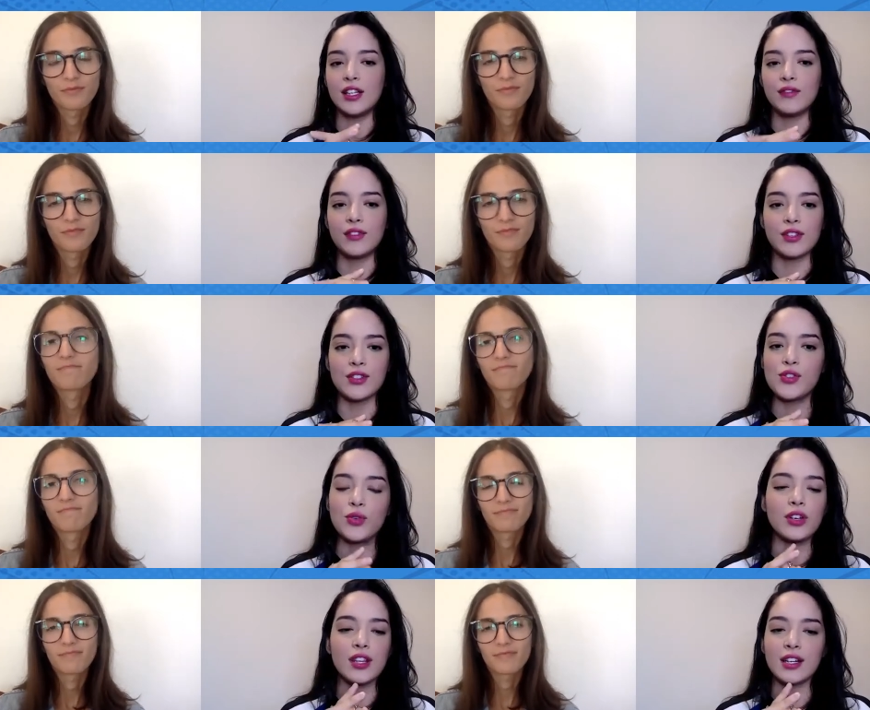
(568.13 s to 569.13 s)
Speaker 1: for the
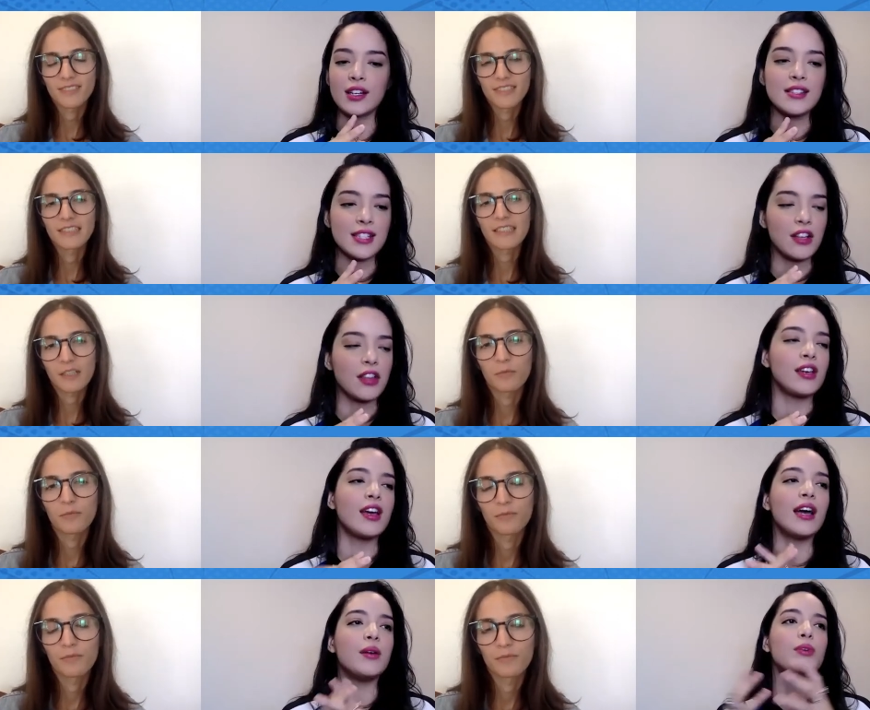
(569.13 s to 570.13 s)
story that it's telling.
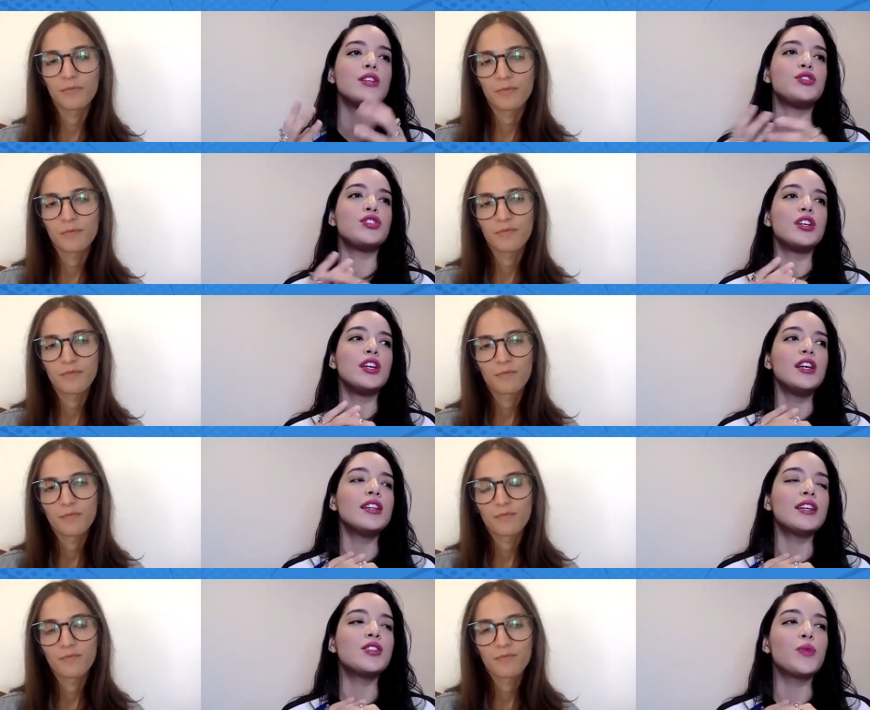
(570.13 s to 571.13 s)
I wish,
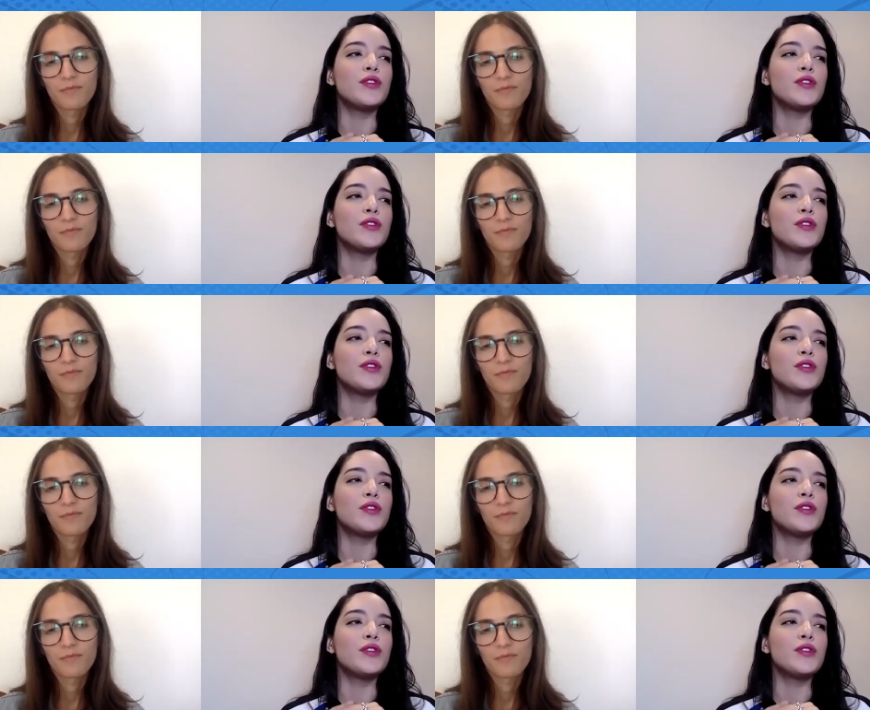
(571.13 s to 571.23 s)
that's one